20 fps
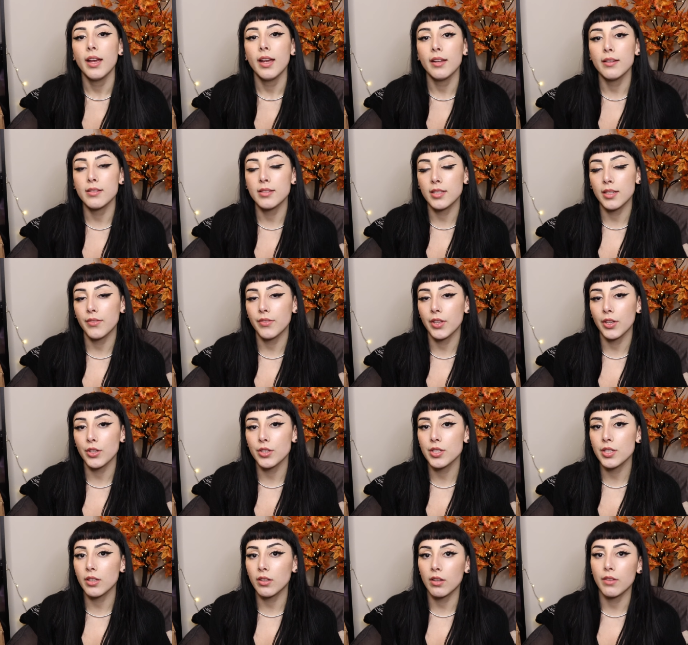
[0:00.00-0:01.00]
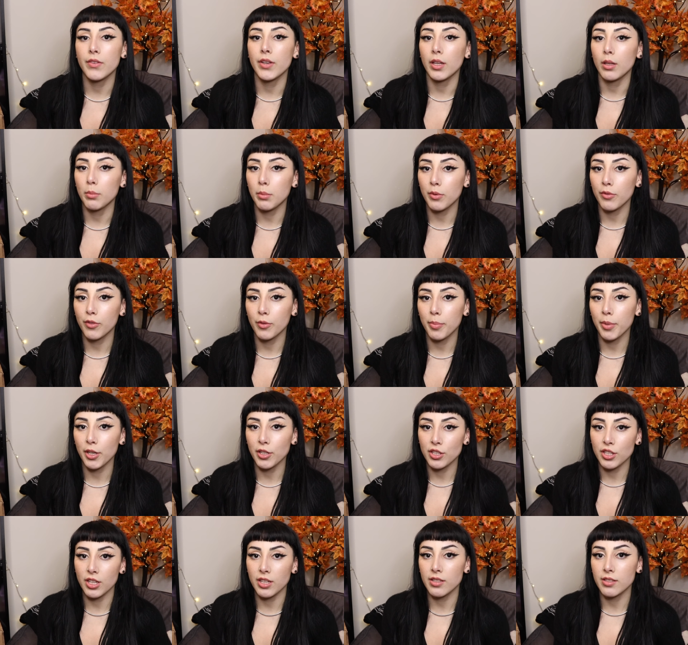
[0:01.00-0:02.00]
and see if they're still available for
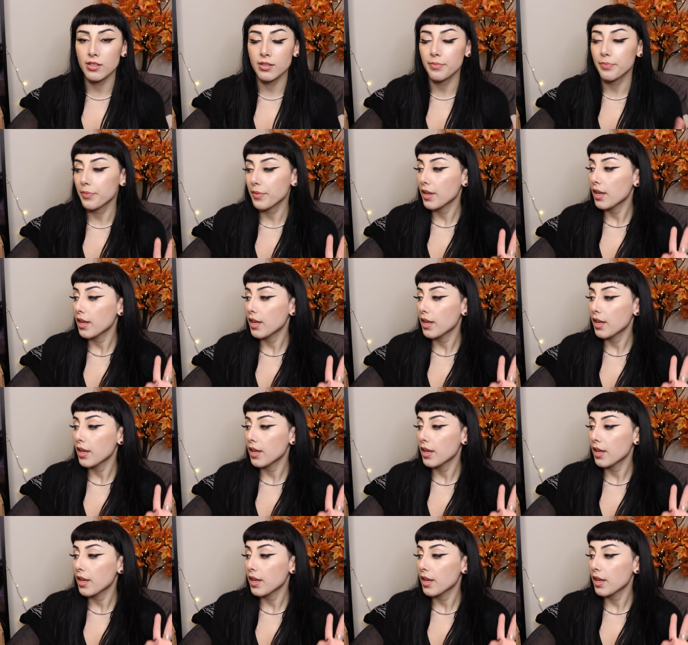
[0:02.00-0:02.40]
purchase.